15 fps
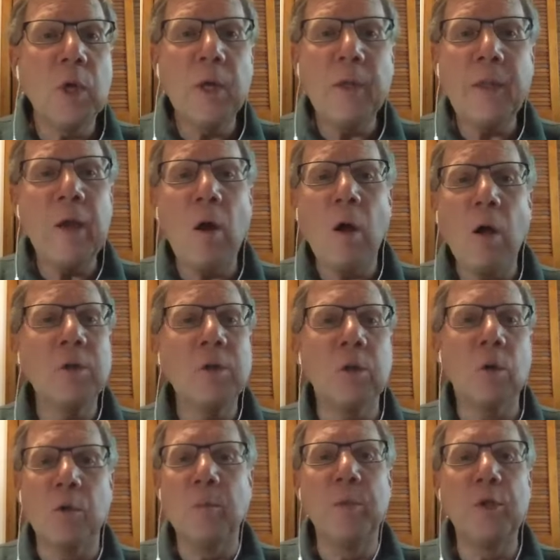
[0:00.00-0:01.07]
and they
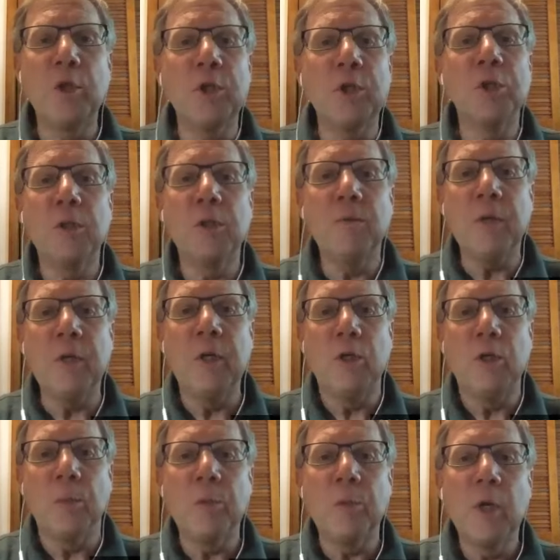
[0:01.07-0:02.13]
also, the magicians of
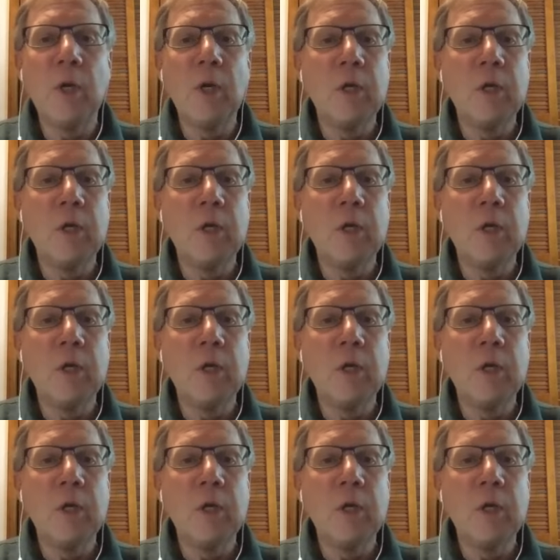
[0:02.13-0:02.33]
Egypt,